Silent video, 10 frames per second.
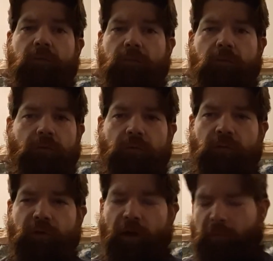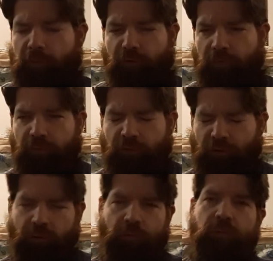There's how many push-ups can you
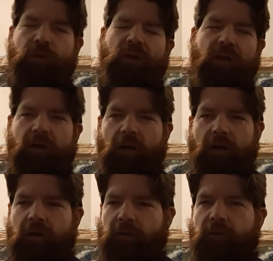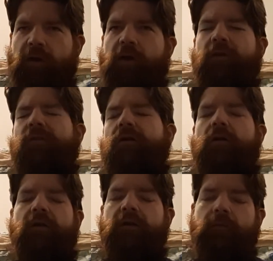do? Get on the ground.
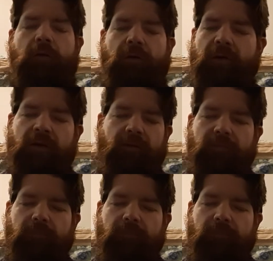All that.